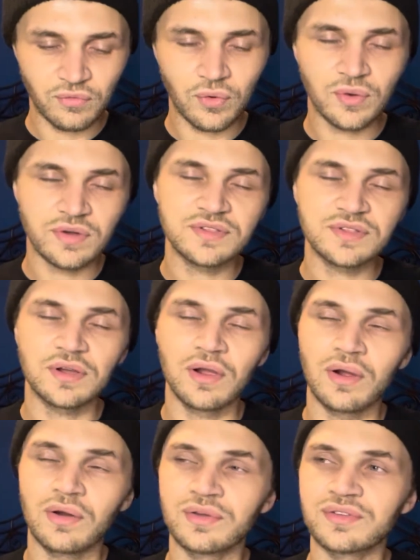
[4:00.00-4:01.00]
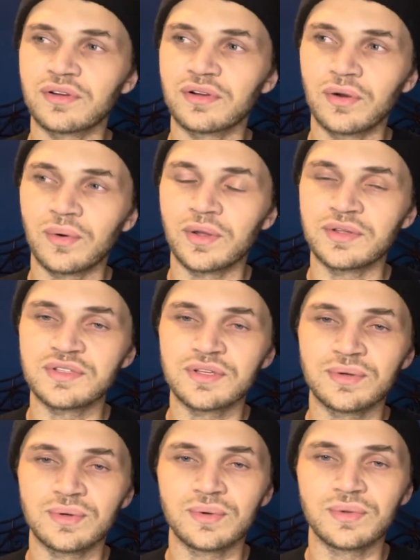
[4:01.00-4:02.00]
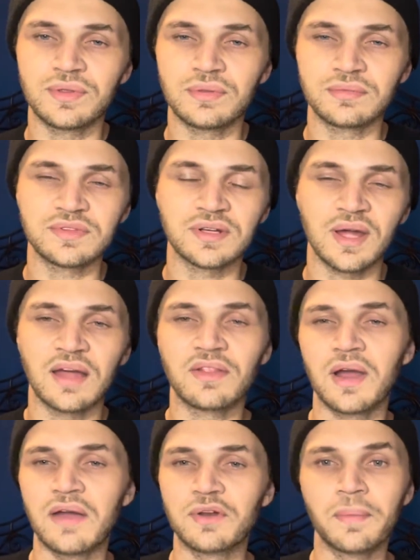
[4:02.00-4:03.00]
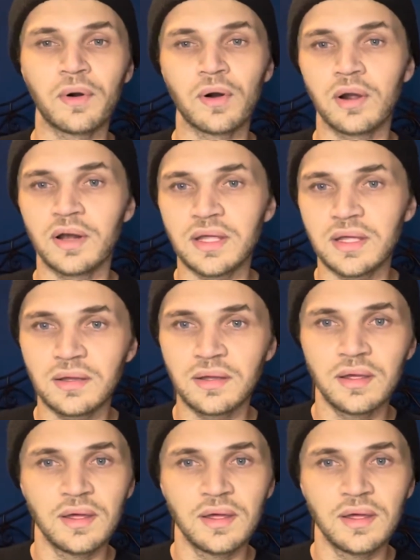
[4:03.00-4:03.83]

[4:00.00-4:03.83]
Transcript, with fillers: course, the girls are going to, tonight they're having a party.